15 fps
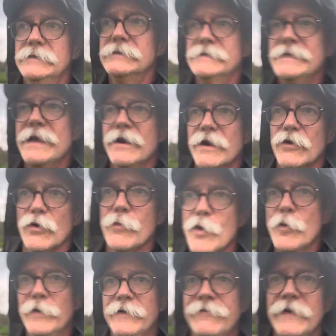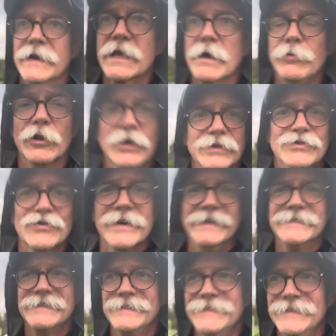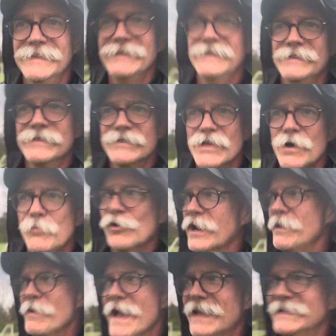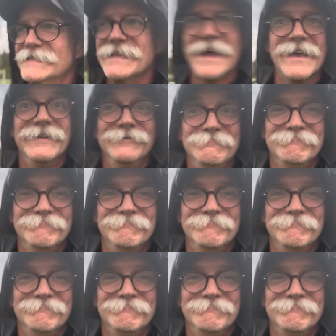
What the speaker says: the area where I'm hoping to find a couple of good trees. So I'll bring you back in a second.